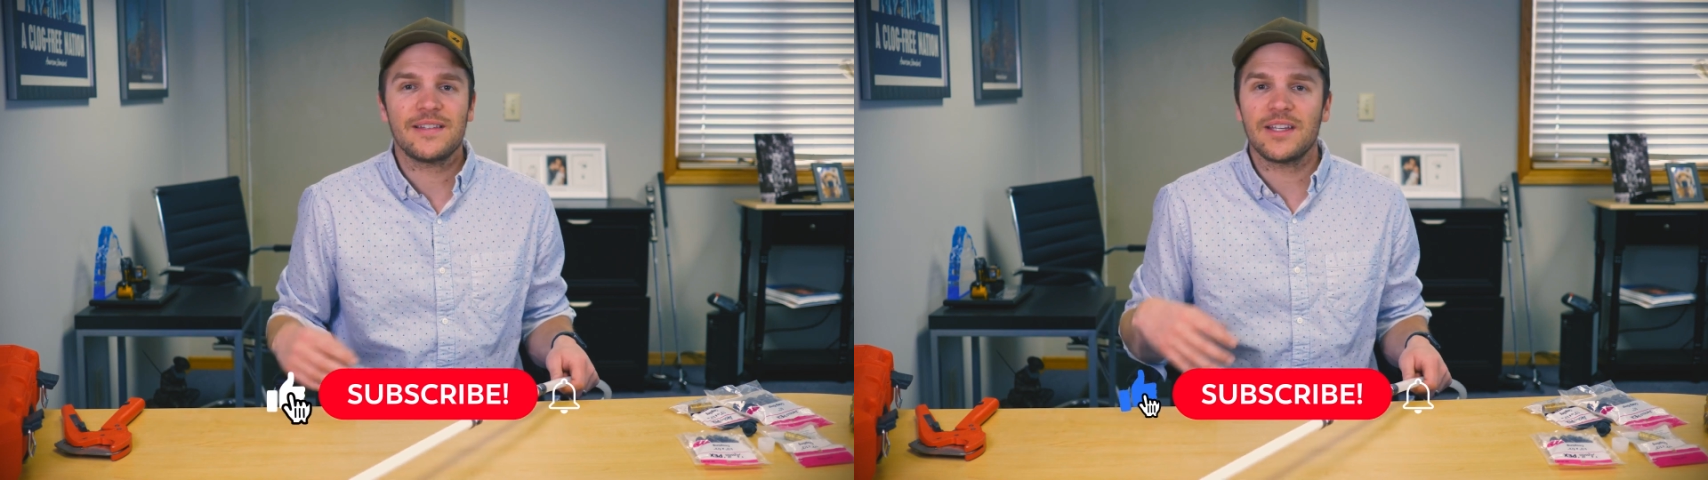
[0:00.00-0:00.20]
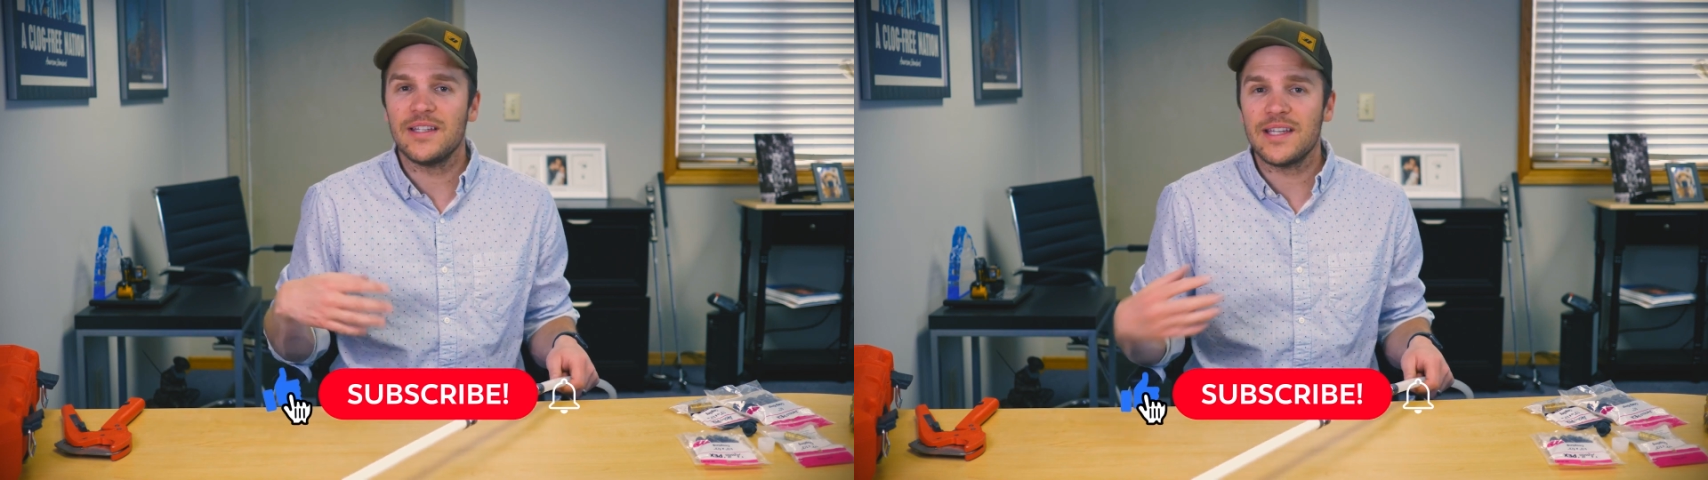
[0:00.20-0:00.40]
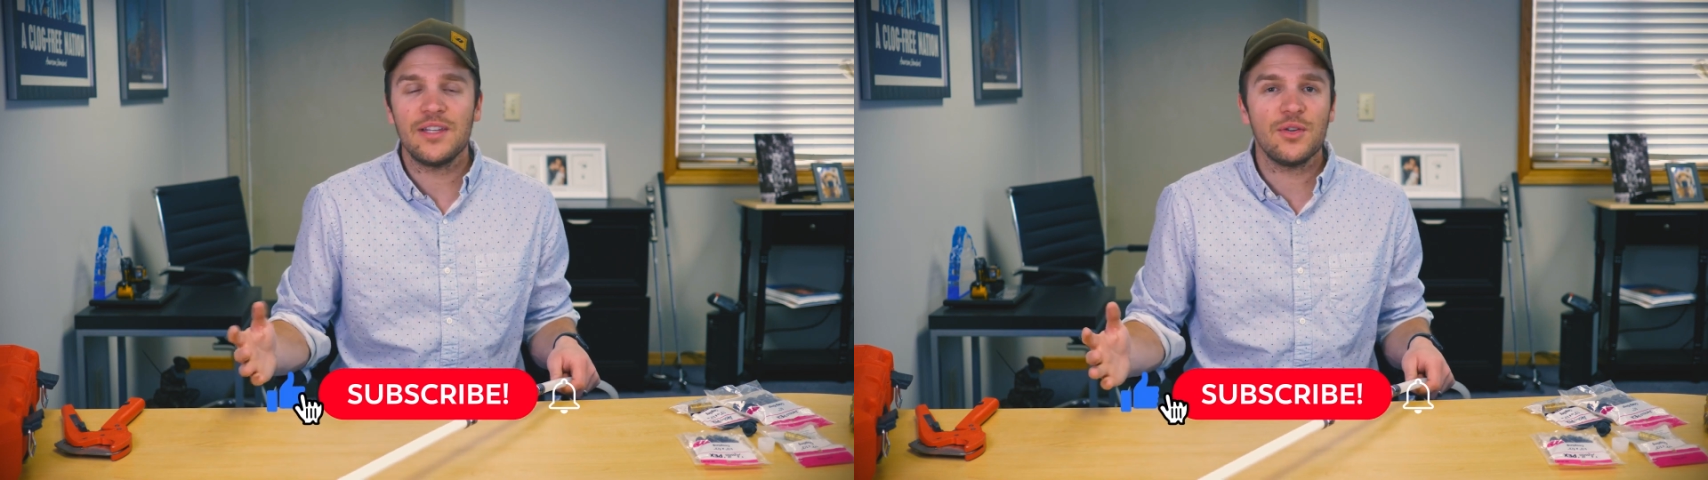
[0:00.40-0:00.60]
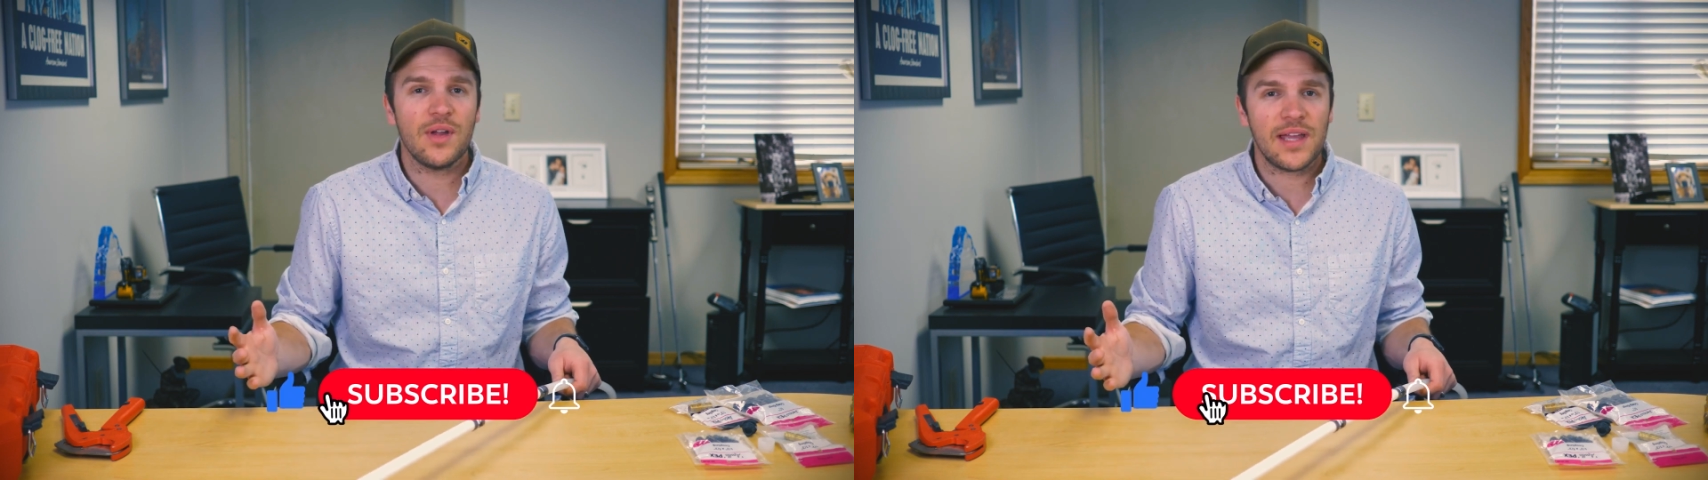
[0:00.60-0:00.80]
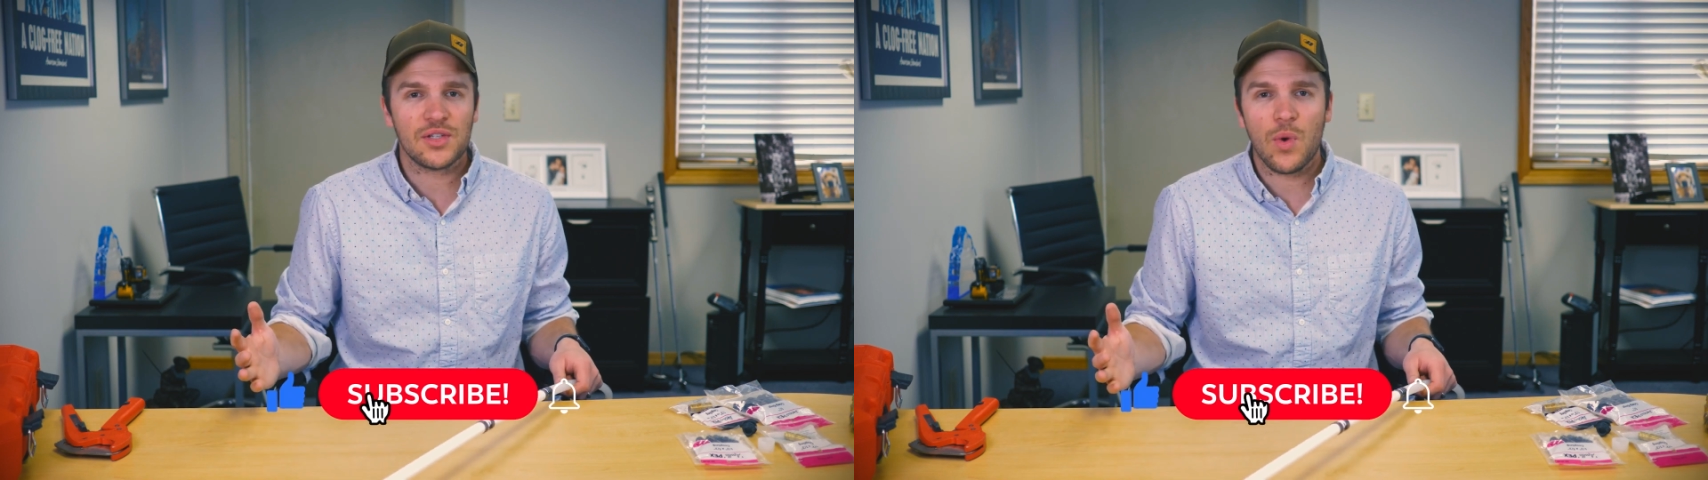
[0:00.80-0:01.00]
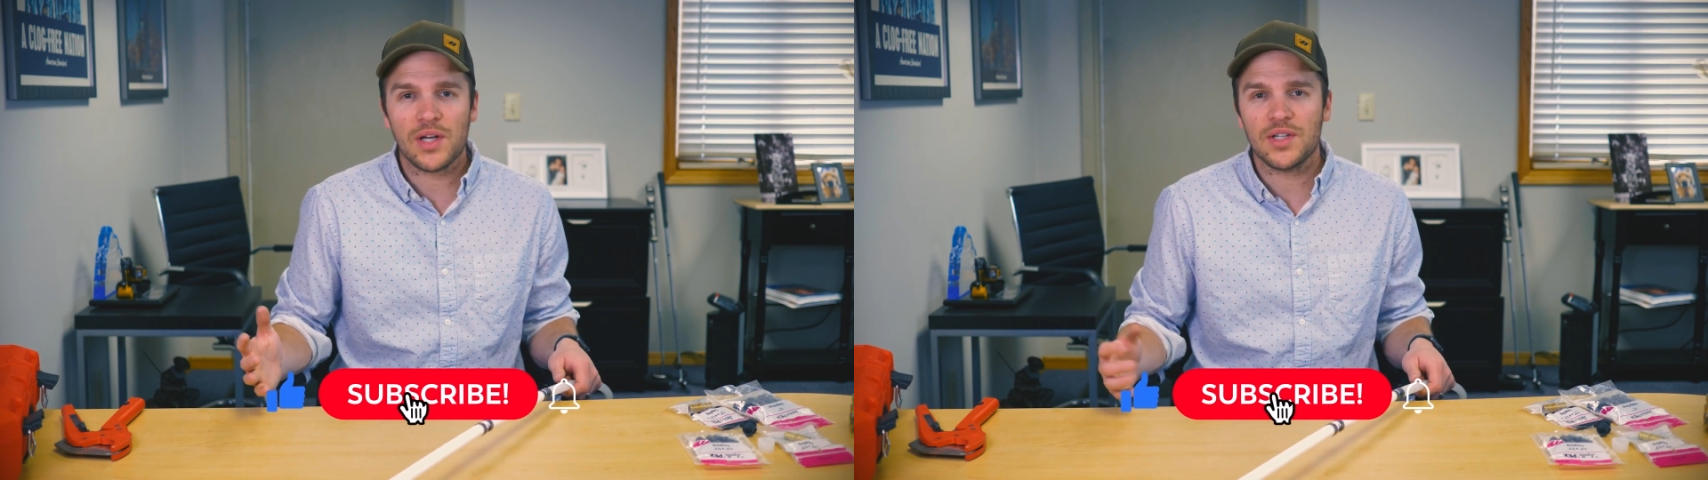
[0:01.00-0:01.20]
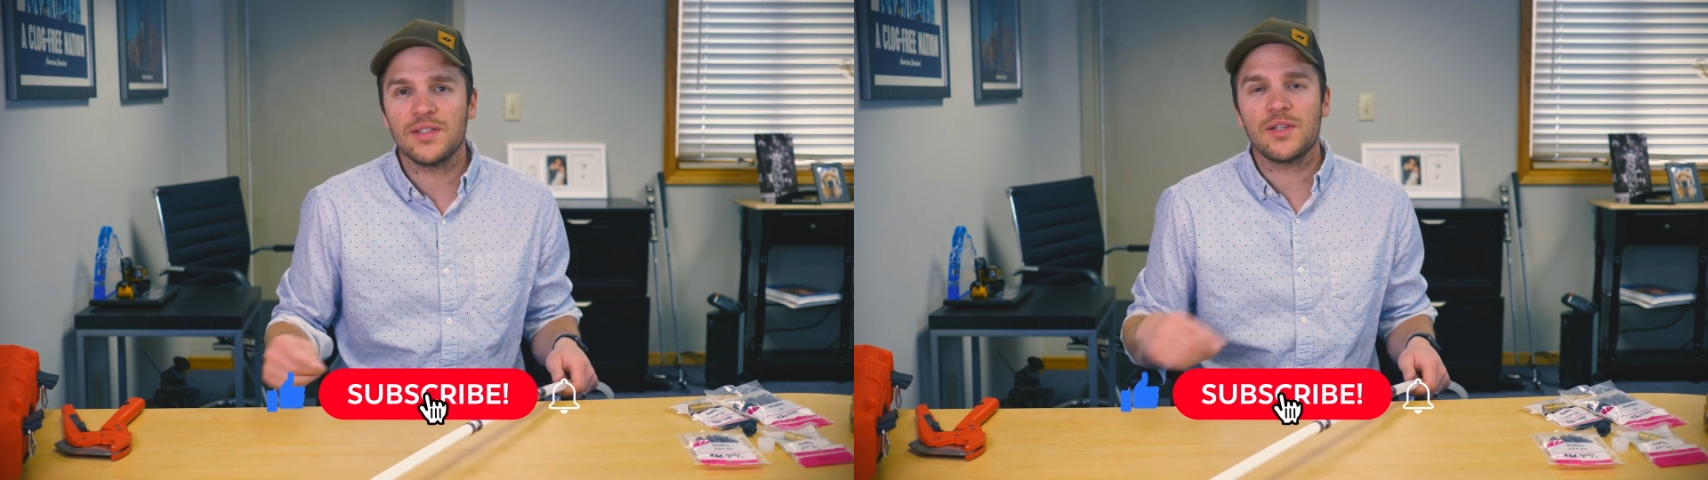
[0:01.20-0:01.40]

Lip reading: continue to ask questions,